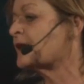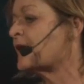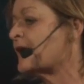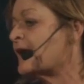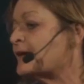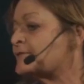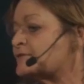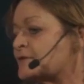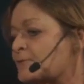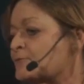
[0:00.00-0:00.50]

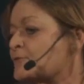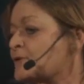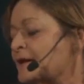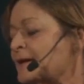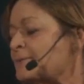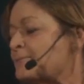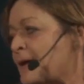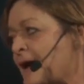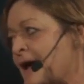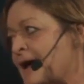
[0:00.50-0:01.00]
have some
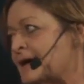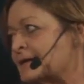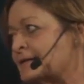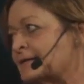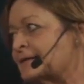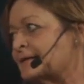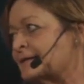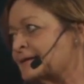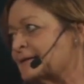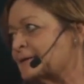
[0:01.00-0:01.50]
really
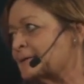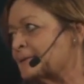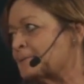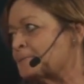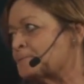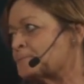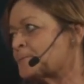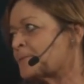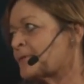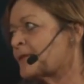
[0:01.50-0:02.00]

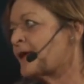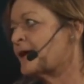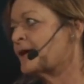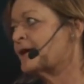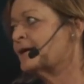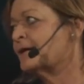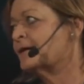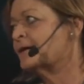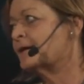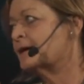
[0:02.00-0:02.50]
bad
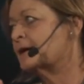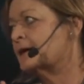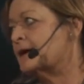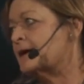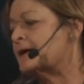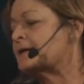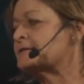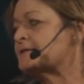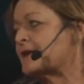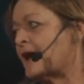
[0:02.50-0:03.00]

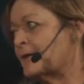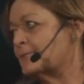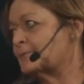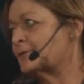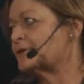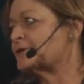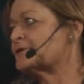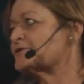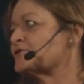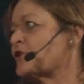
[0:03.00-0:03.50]

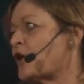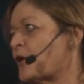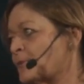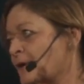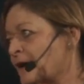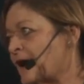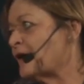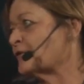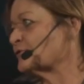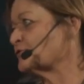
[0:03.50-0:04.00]
examples
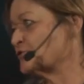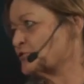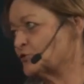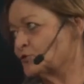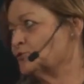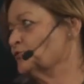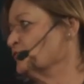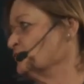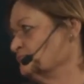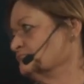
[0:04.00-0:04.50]
coming out
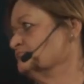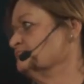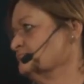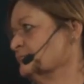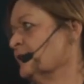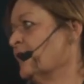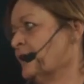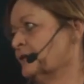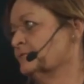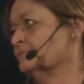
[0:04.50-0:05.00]
soon.
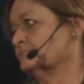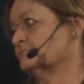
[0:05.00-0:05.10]
Yeah.